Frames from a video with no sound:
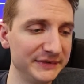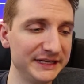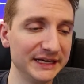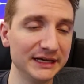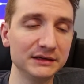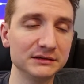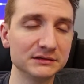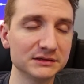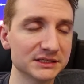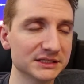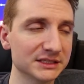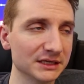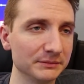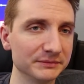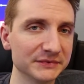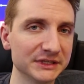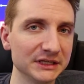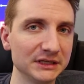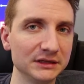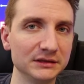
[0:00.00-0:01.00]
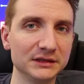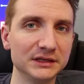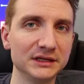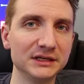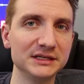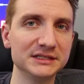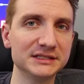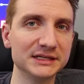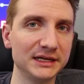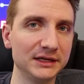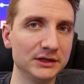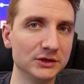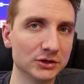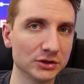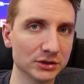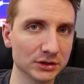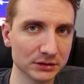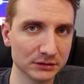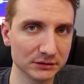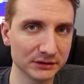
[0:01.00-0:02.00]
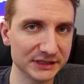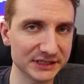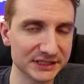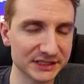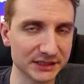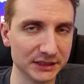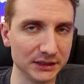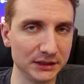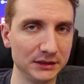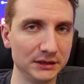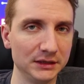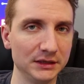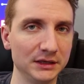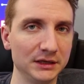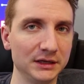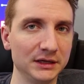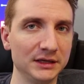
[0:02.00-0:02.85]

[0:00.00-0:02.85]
get something that is a currency.